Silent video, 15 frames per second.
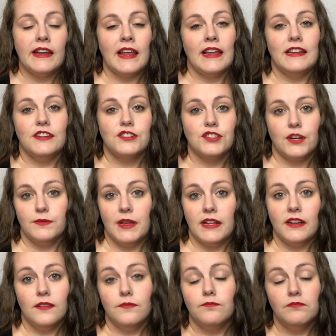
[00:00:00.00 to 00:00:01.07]

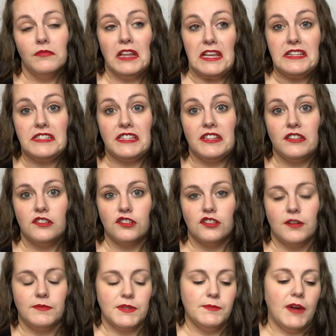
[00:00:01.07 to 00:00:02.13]
a list in the
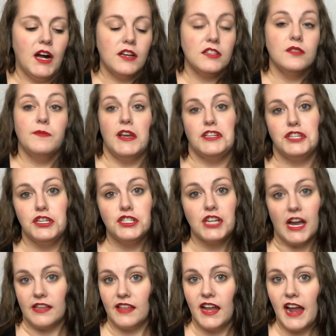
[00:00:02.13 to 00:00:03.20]
description box, so make sure you
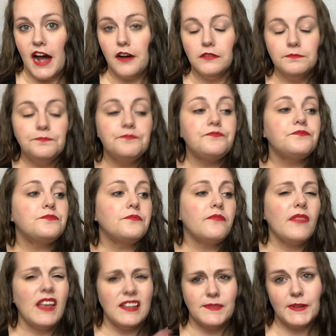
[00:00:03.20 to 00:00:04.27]
check that out,
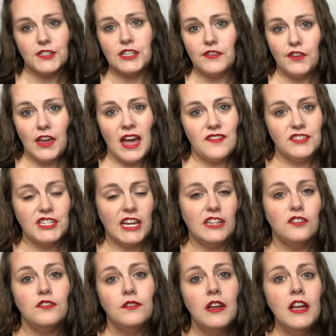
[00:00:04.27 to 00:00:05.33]
especially if you have a
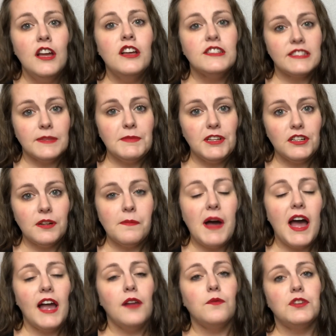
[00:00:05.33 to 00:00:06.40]
channel similar to
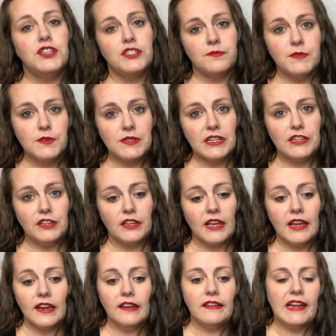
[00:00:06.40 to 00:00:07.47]
mine, which is mostly
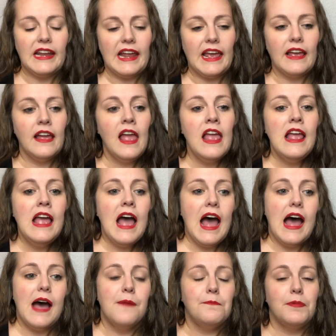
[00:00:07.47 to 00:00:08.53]
cooking and cleaning.
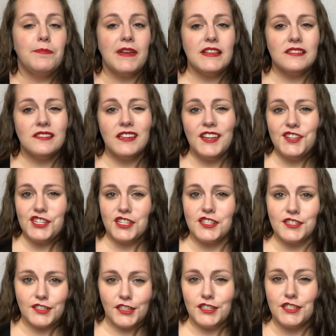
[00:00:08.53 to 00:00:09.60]
But basically, just
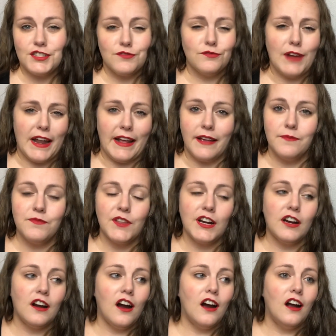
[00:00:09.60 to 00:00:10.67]
search Reddit.
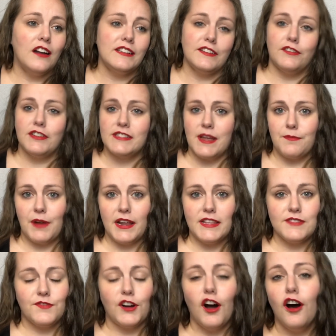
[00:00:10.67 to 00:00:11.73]
There are different
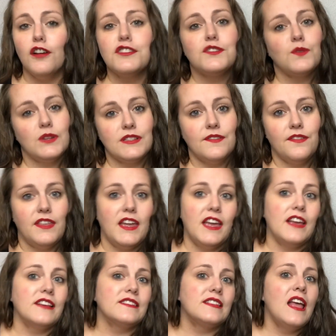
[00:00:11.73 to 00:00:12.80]
subreddits for all sorts of things.